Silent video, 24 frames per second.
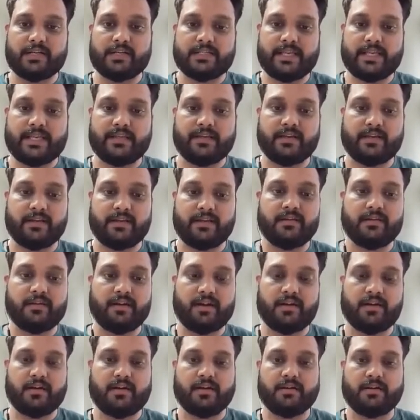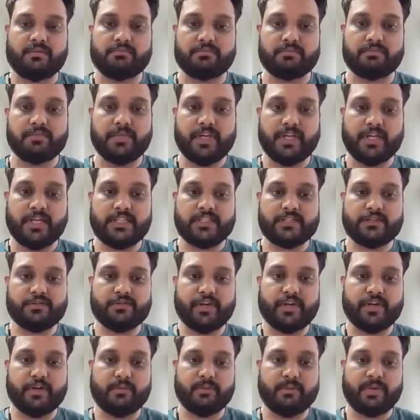cycle. It's
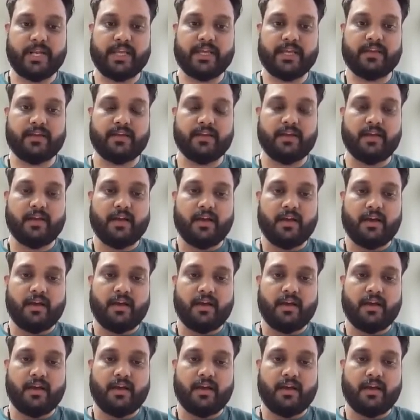going to be like